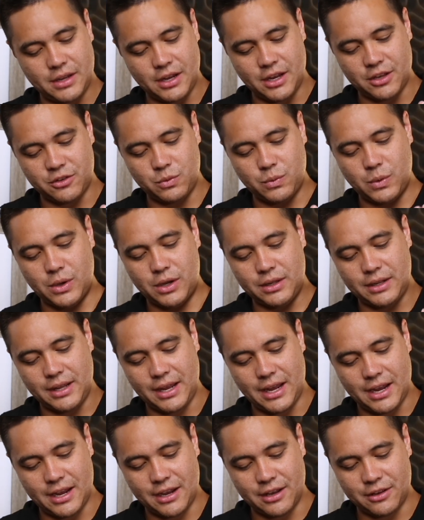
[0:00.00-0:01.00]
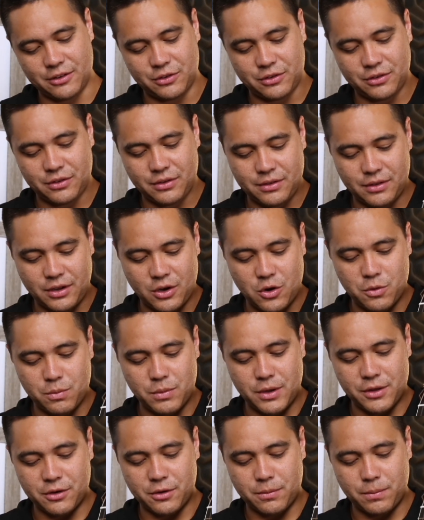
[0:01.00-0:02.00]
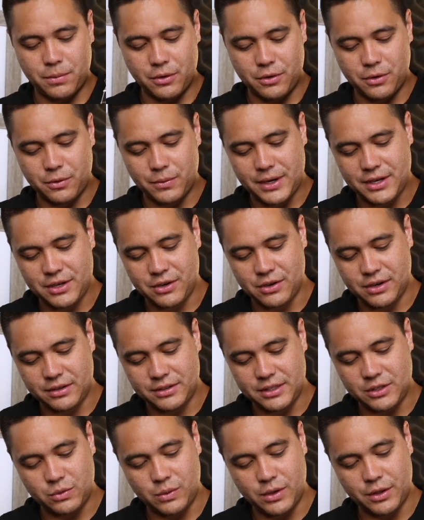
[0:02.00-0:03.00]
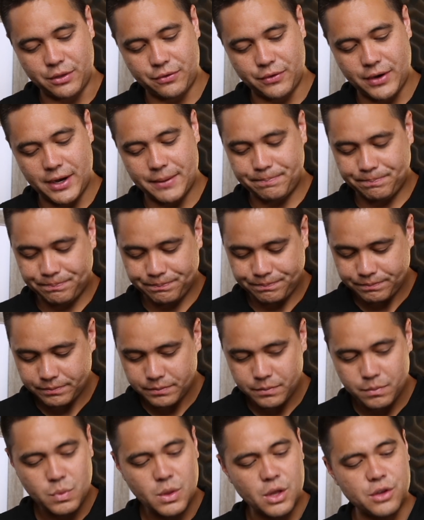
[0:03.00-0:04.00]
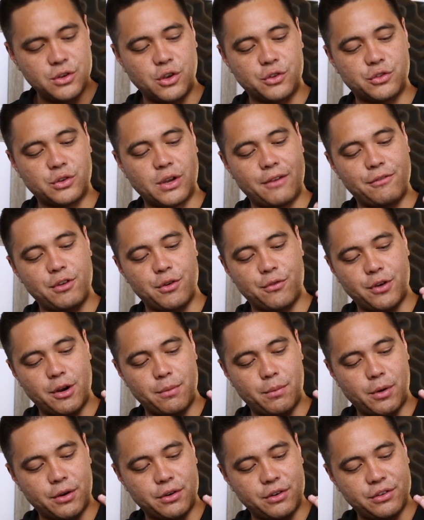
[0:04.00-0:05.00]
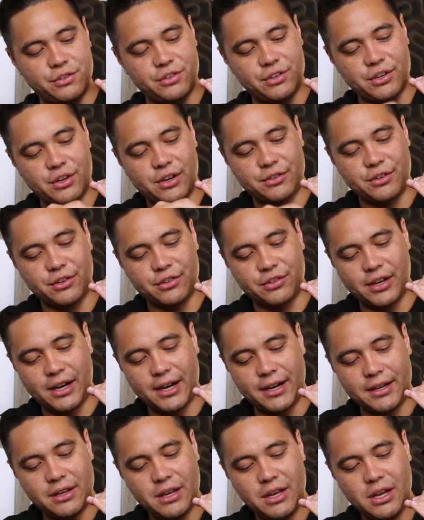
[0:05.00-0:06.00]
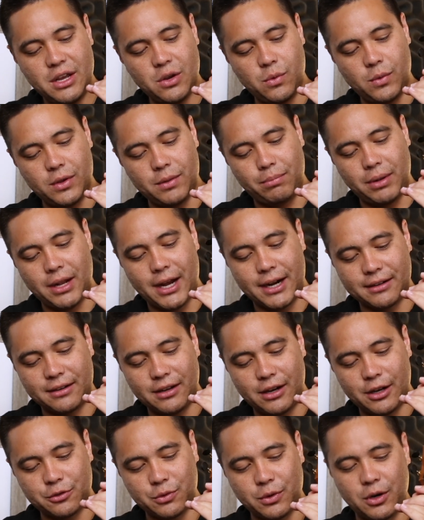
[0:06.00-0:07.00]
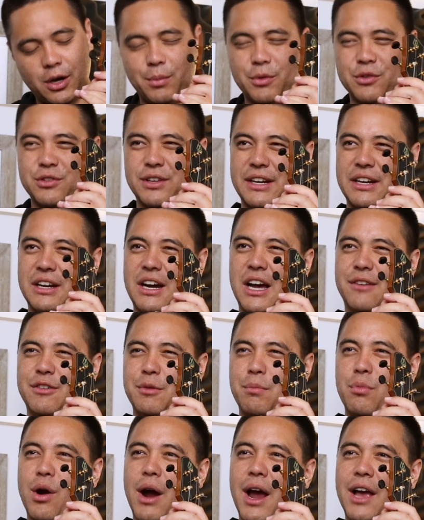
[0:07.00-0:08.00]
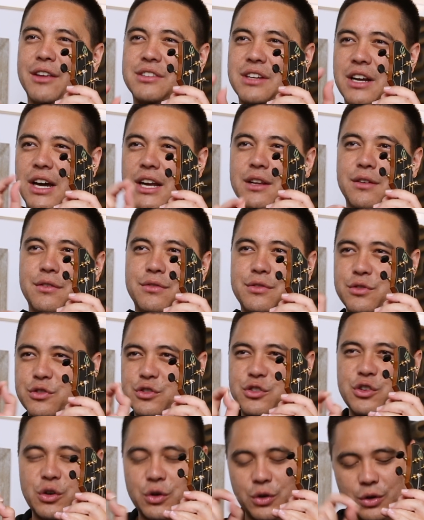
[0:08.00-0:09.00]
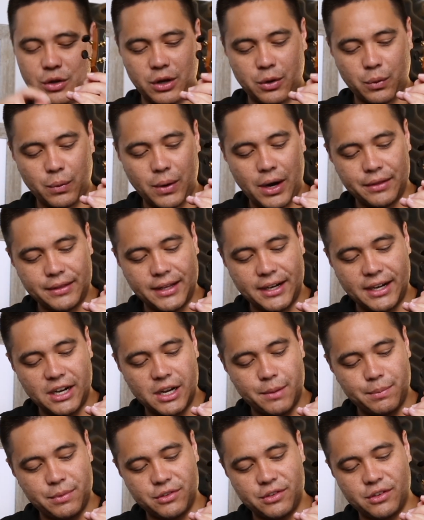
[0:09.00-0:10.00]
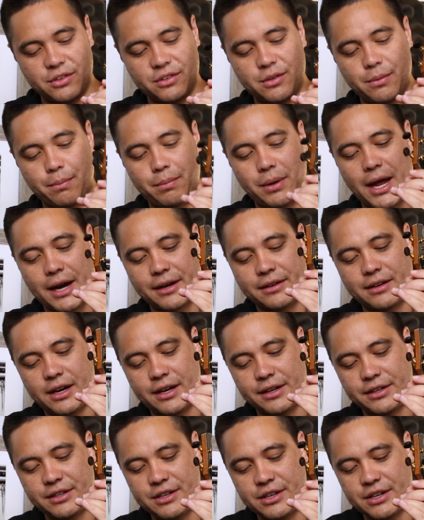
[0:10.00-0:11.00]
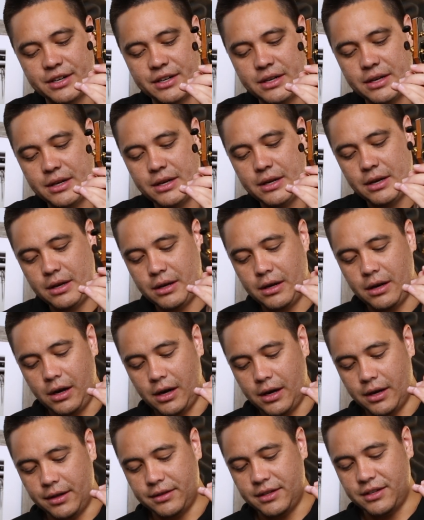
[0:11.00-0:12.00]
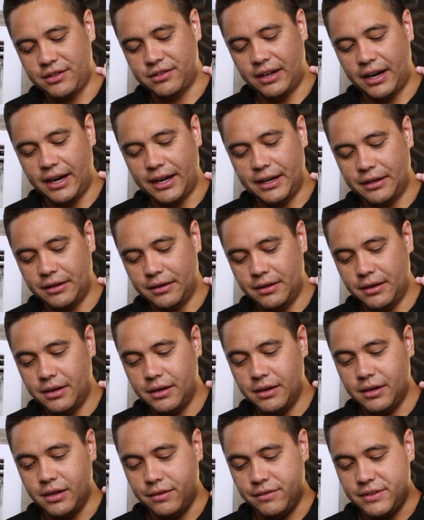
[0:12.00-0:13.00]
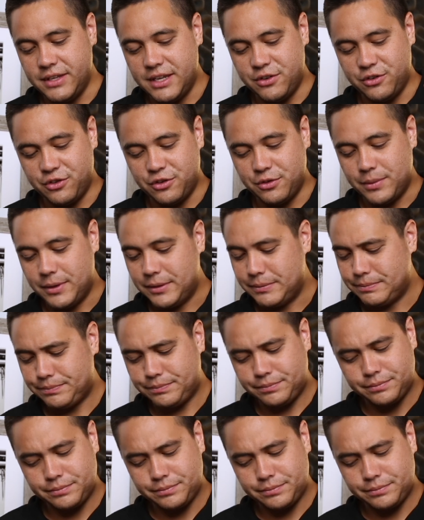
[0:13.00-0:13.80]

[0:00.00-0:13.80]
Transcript: as well as the gold mother of pearl right here on the 12th fret. You also have your fret markers here on your side with black dots with almost like kind of a brass kind of circle around that encompasses the black dot here on the side of the instrument.